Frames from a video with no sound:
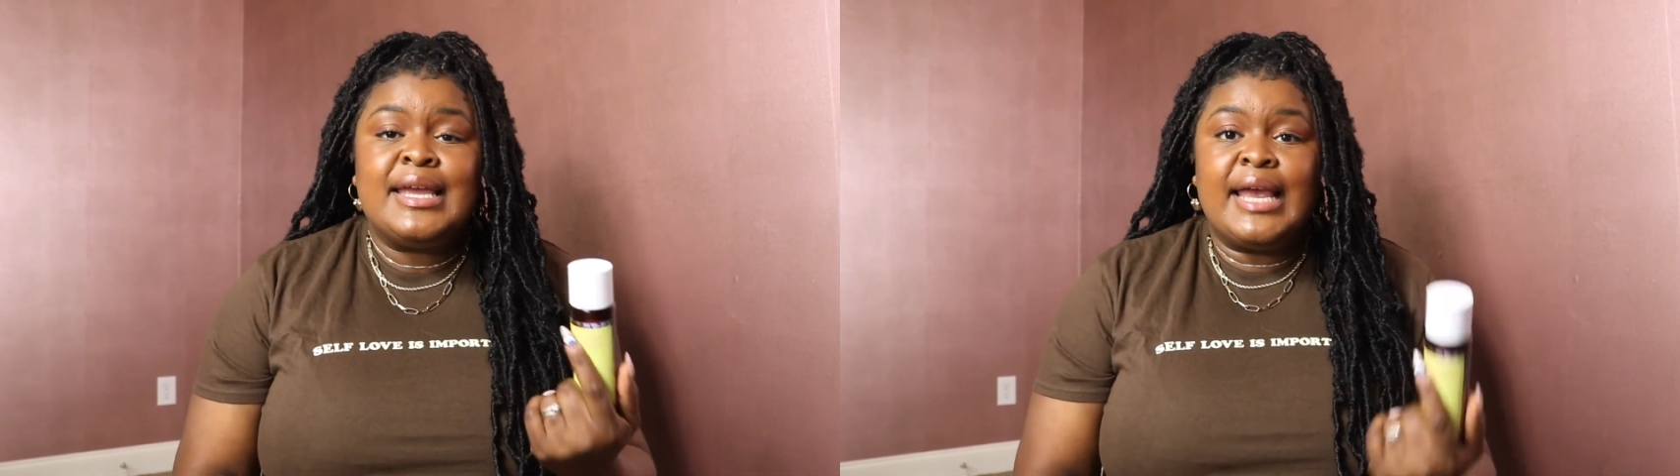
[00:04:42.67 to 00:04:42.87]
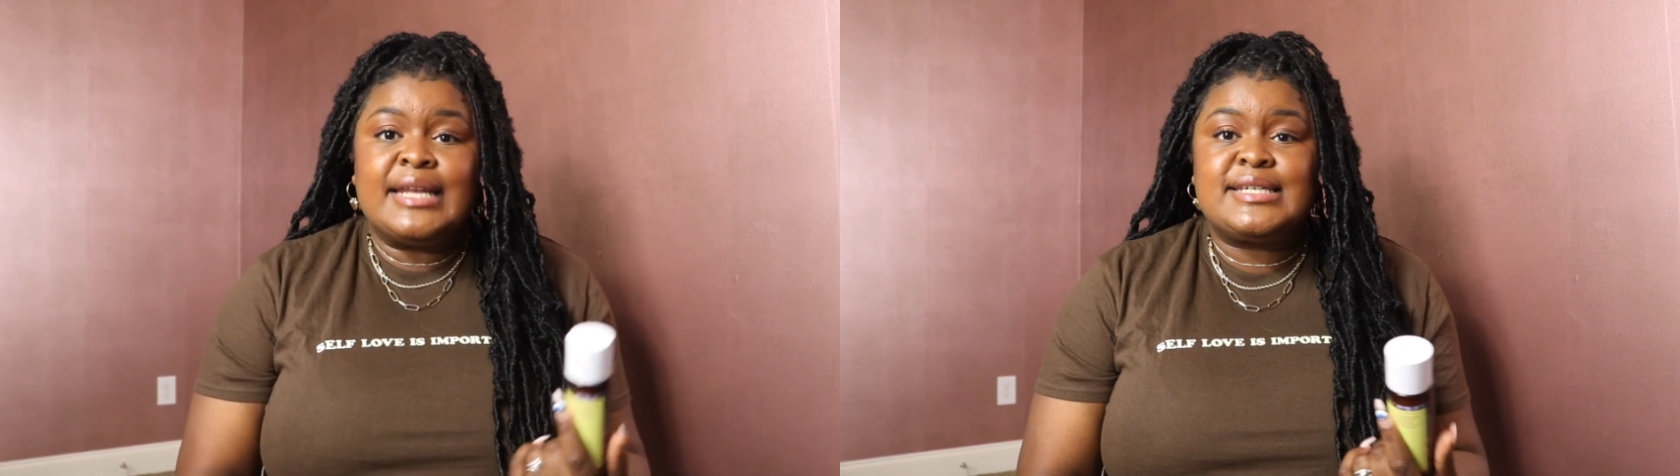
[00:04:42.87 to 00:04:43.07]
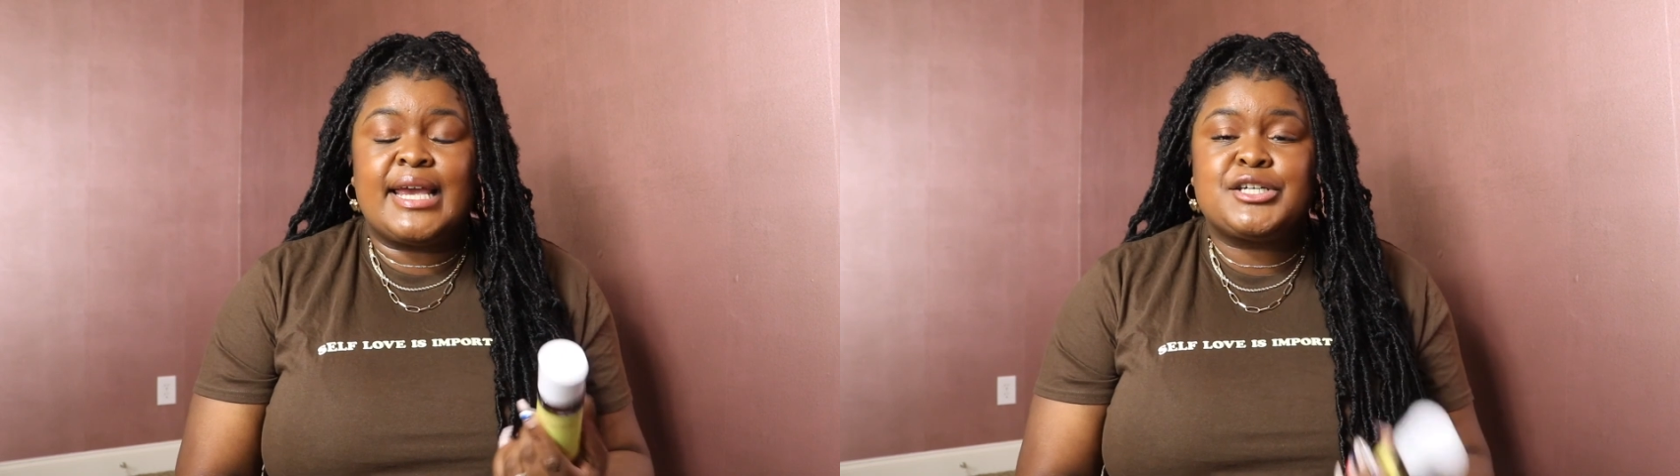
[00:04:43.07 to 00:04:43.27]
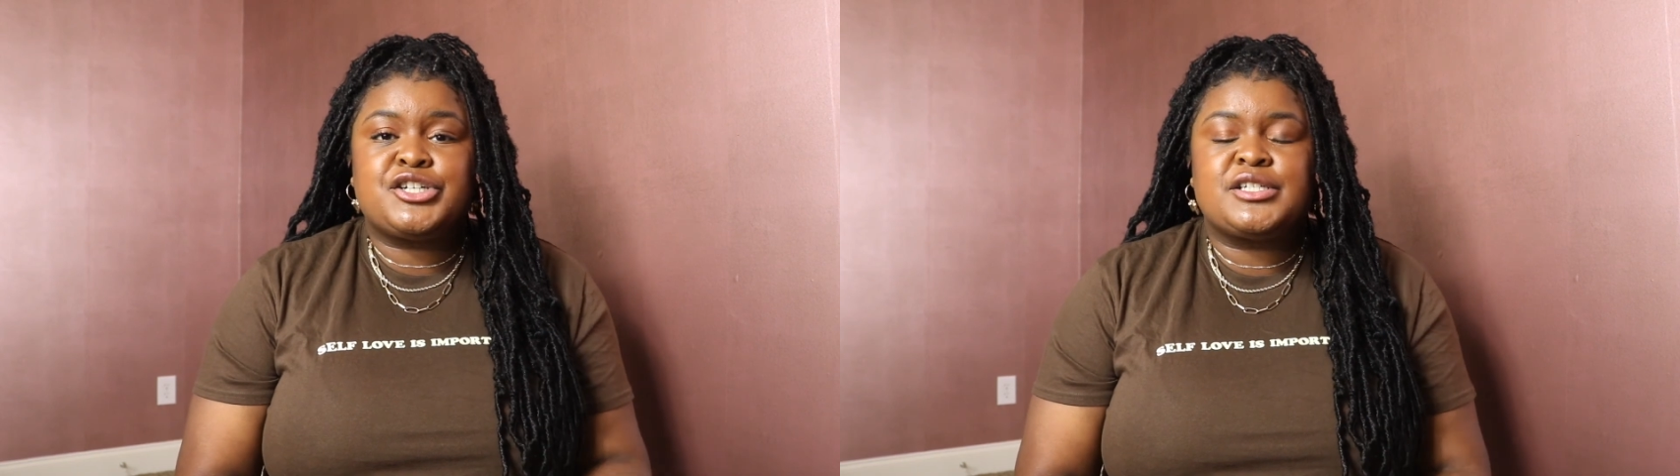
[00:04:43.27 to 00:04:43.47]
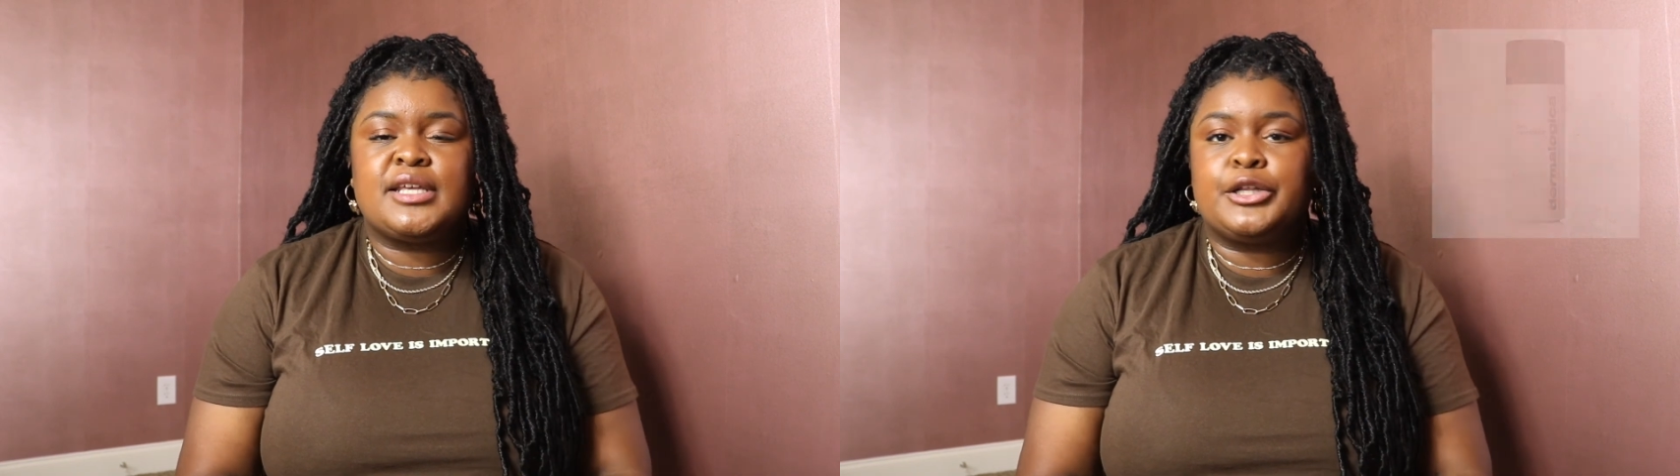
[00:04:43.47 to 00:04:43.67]
in
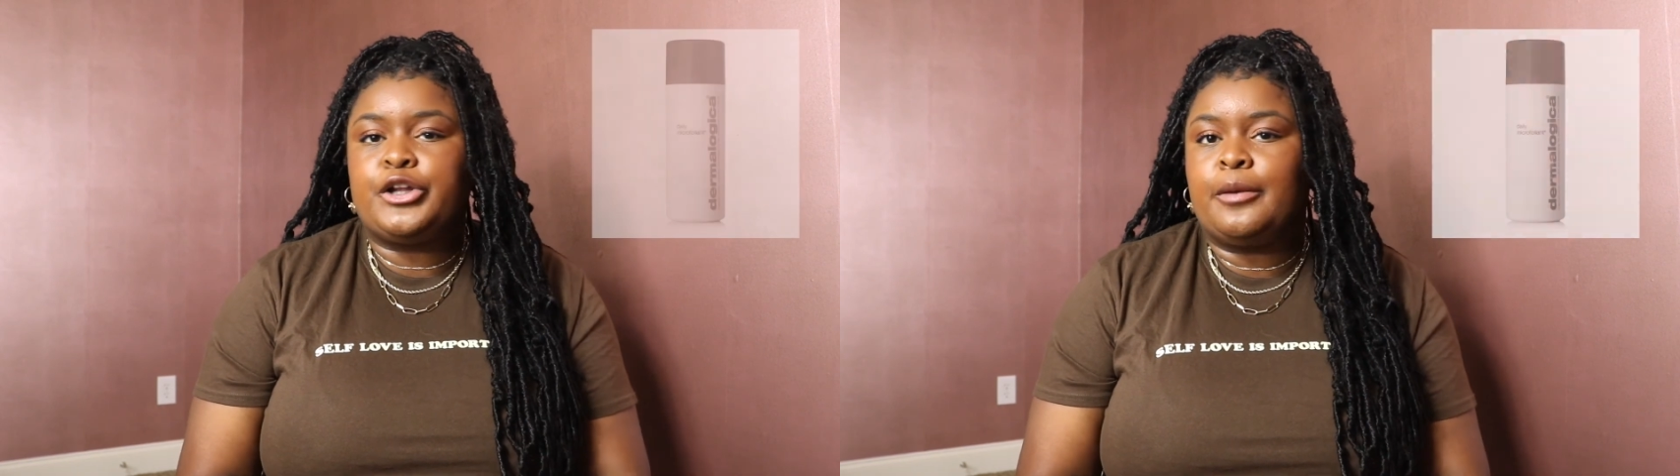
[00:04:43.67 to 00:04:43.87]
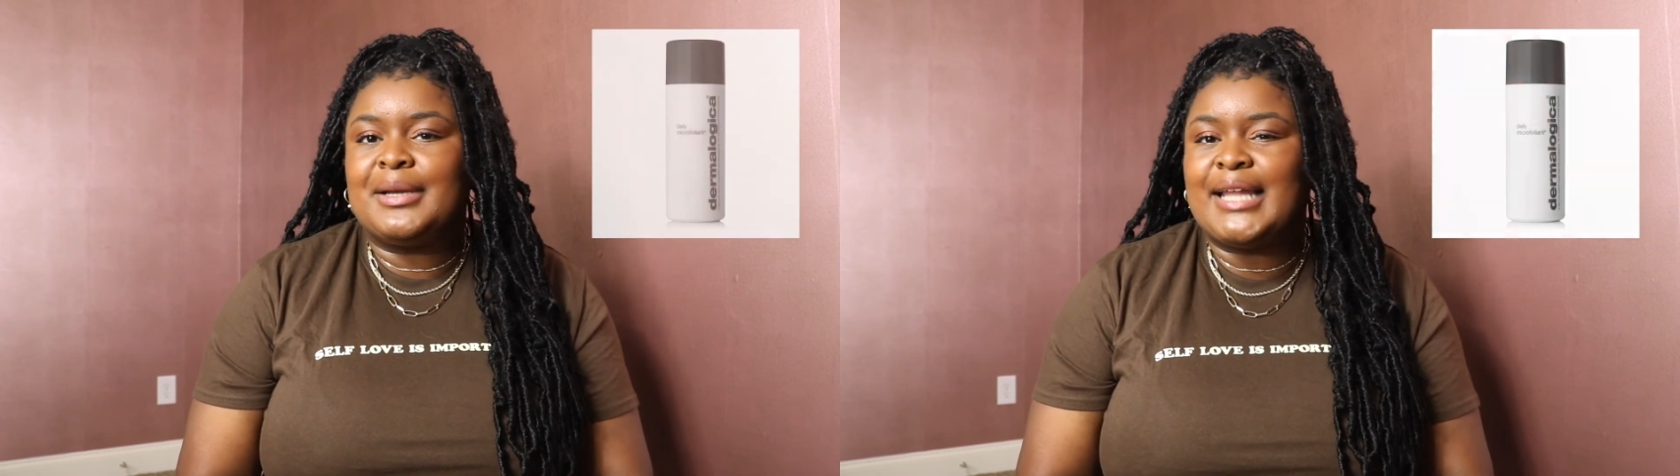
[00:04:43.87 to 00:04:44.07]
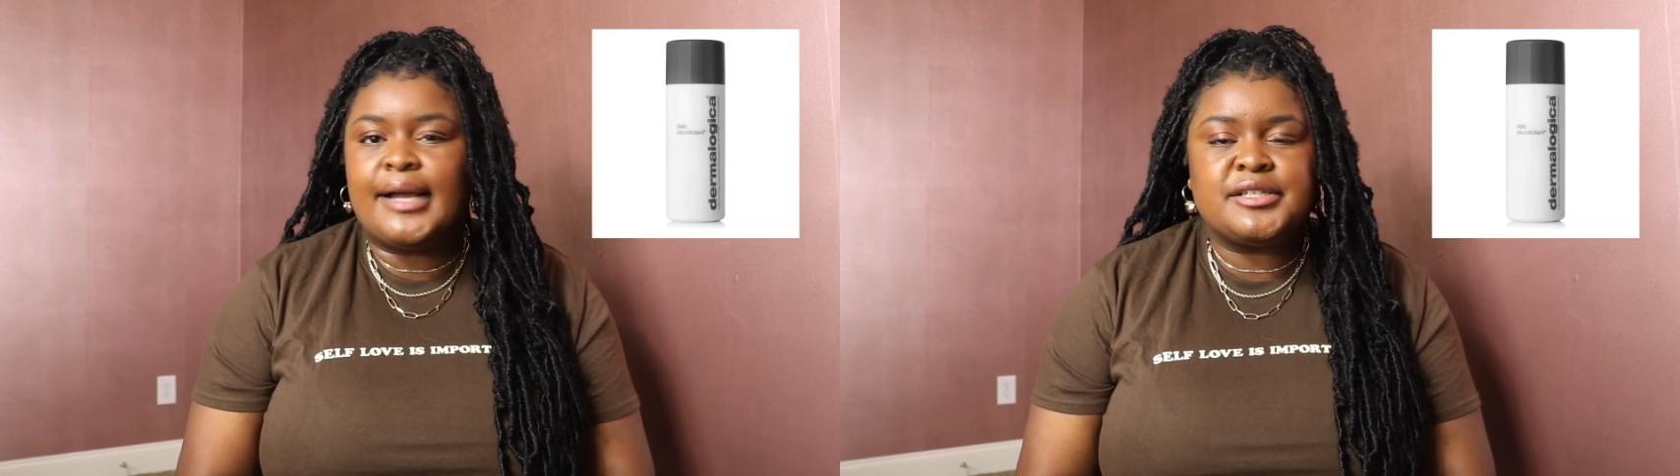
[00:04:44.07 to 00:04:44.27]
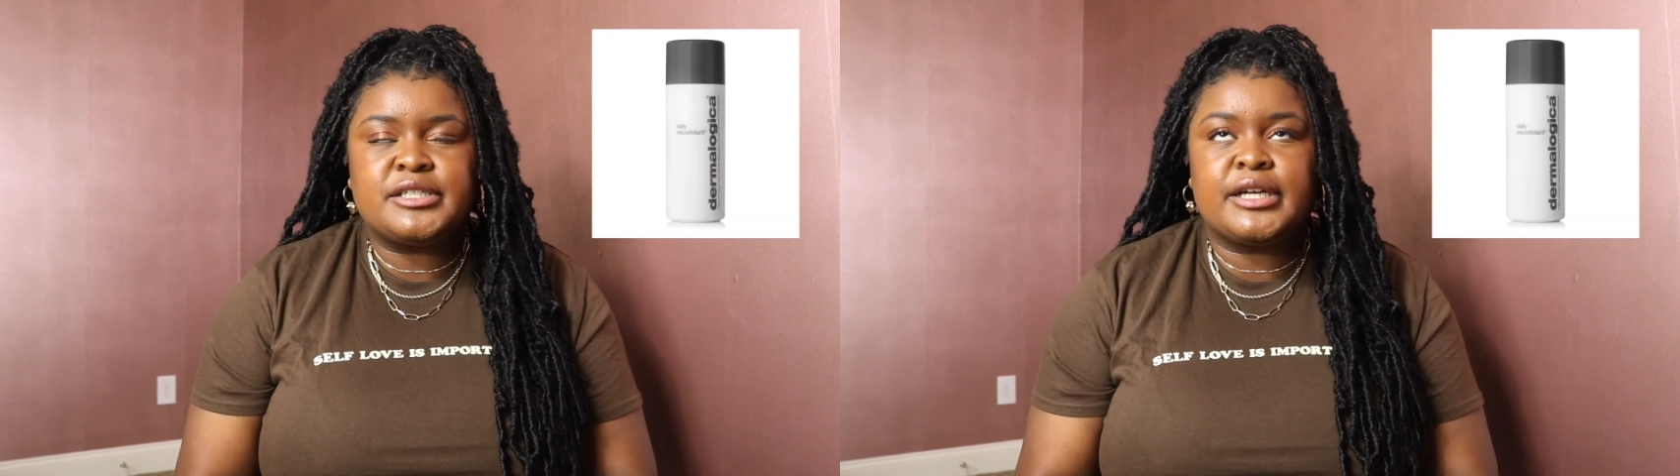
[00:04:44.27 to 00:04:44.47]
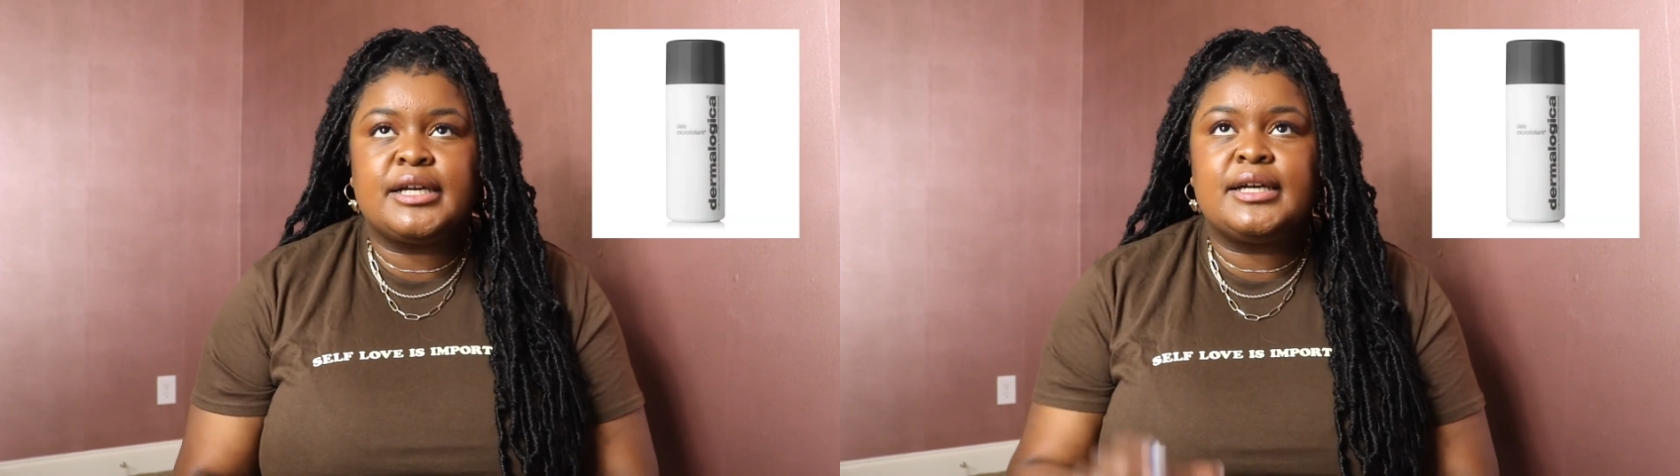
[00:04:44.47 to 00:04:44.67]
texture to the
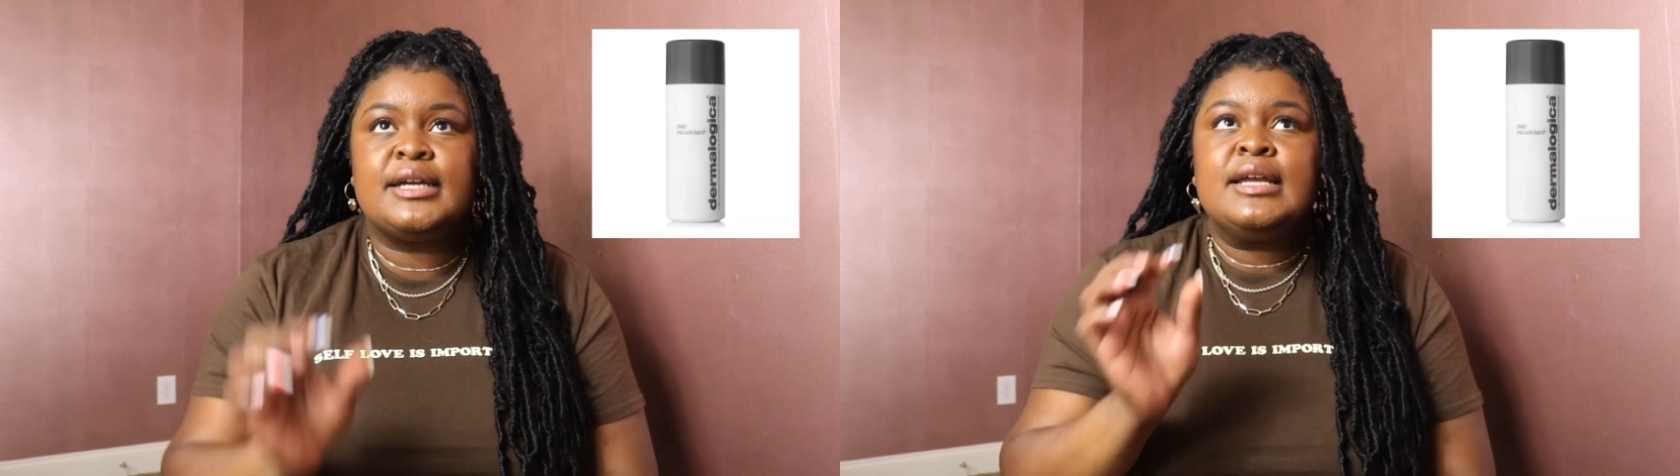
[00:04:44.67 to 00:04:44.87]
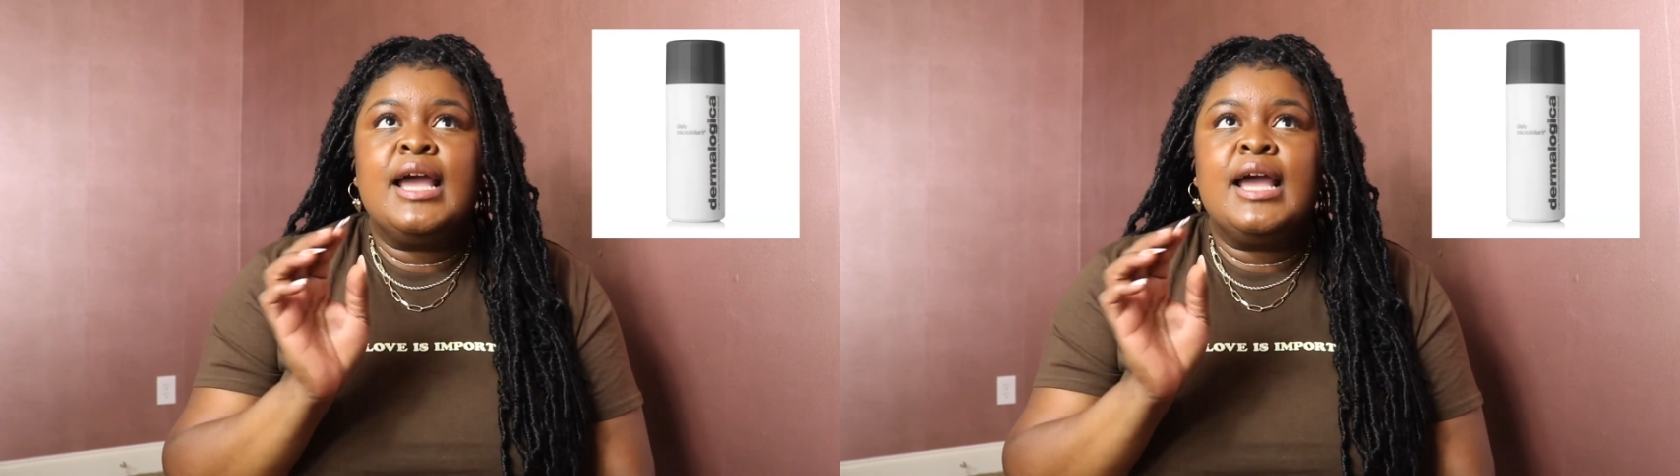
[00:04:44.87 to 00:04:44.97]
Dermalogica.